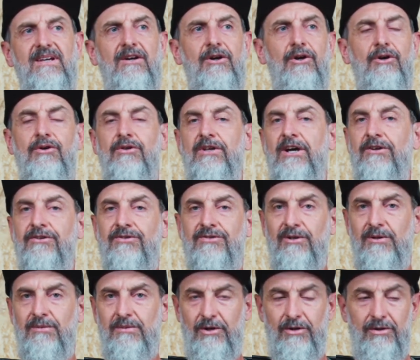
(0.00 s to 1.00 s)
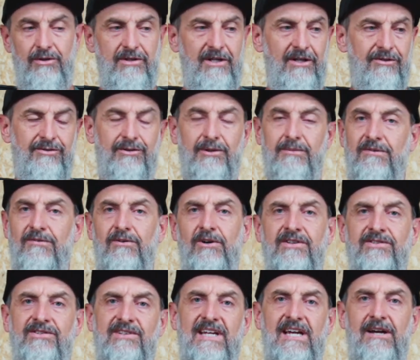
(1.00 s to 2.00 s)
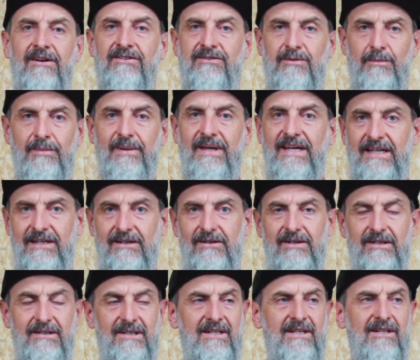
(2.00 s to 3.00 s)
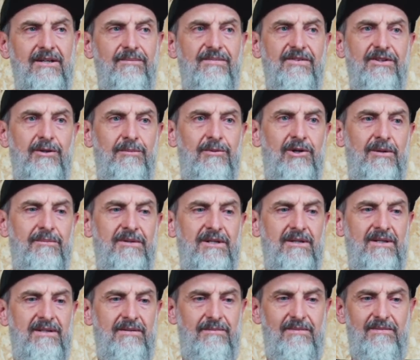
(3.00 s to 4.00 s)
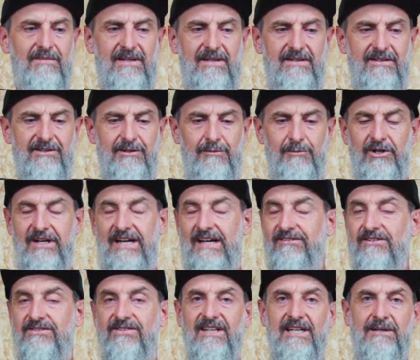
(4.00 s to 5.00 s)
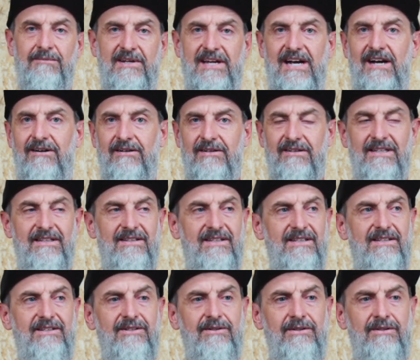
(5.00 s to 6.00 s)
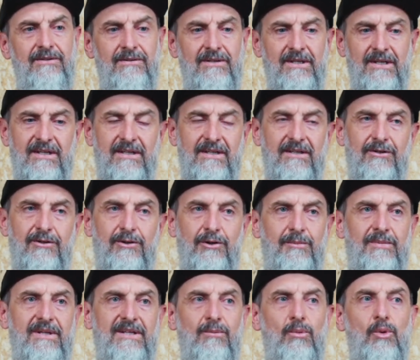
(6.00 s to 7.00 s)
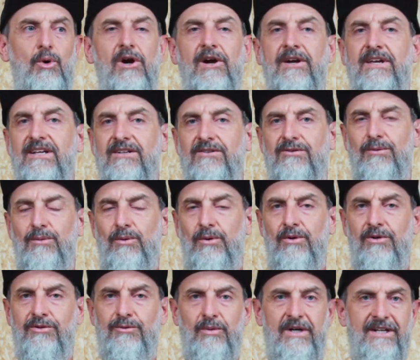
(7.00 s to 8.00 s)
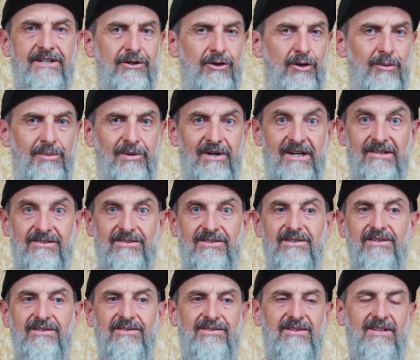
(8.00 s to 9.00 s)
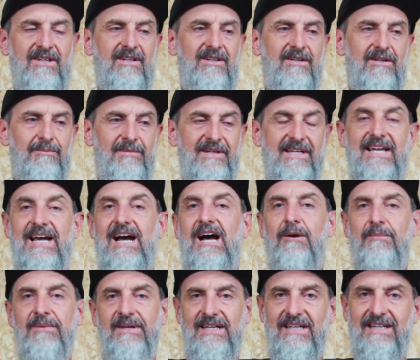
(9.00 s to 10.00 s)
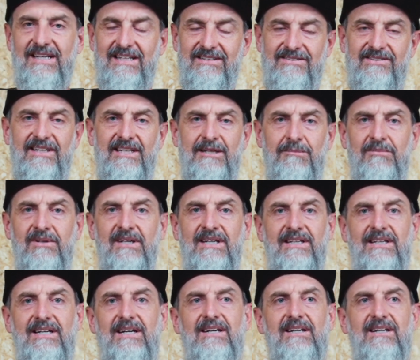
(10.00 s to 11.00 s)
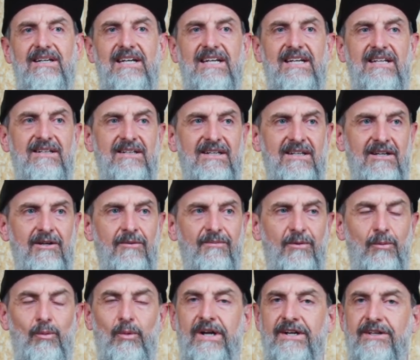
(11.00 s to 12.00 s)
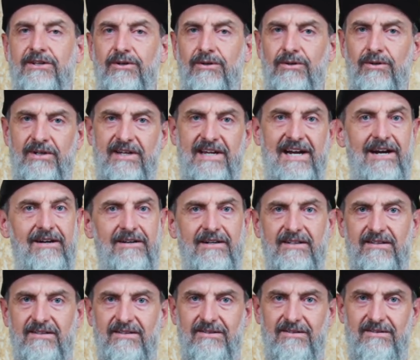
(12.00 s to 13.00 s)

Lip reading: Who those supervisors are going to be. Like you might have a team currently that you could be working towards one of your apprentices becoming a team leader, and one of your current